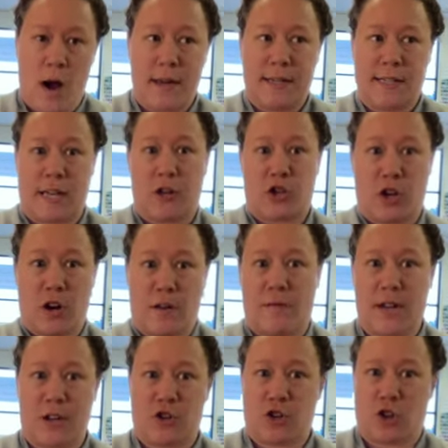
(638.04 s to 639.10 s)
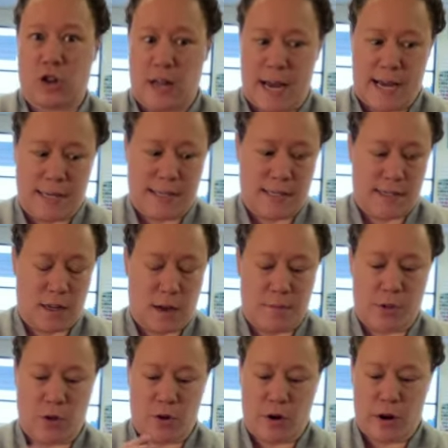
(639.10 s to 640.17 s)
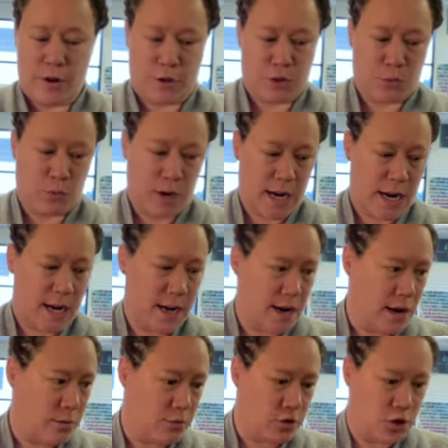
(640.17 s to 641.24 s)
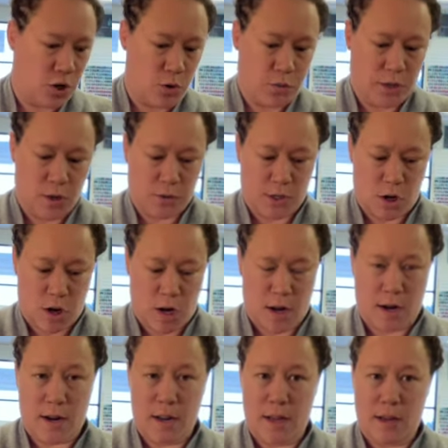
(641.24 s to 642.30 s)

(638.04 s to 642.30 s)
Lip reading: session of each class. So there are 3, and I will show you what those are.